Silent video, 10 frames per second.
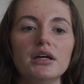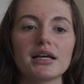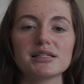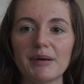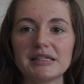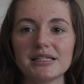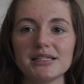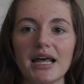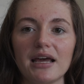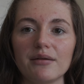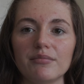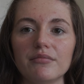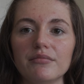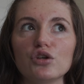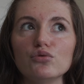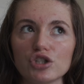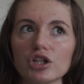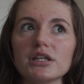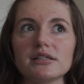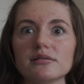expenses that I'm
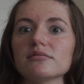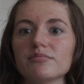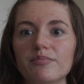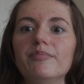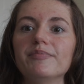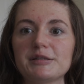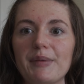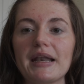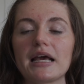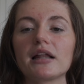usually spending.